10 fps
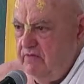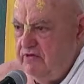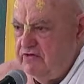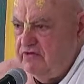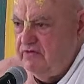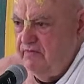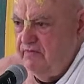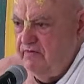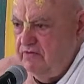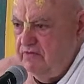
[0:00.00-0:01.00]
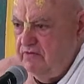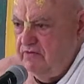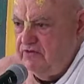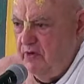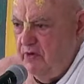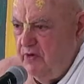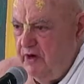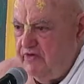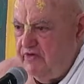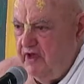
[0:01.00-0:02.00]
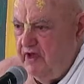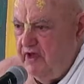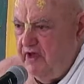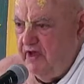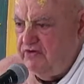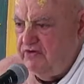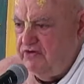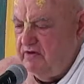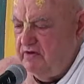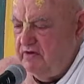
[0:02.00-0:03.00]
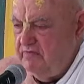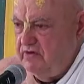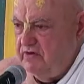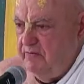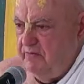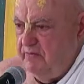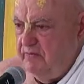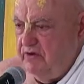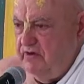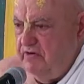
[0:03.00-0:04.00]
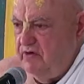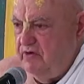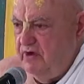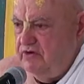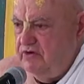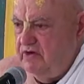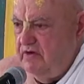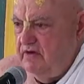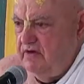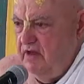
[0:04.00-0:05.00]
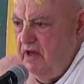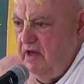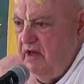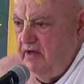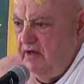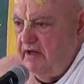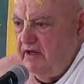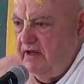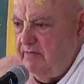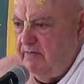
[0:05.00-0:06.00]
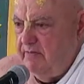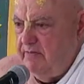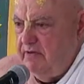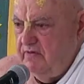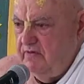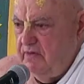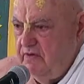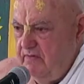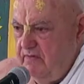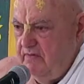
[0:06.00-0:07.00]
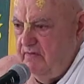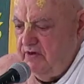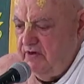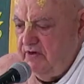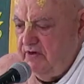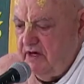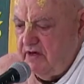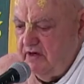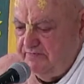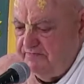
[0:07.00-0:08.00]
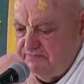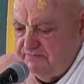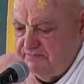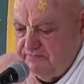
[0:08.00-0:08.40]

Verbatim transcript: He was still waiting for the eighth child to to appear, and he's waiting. He's going to let all that happen periodically.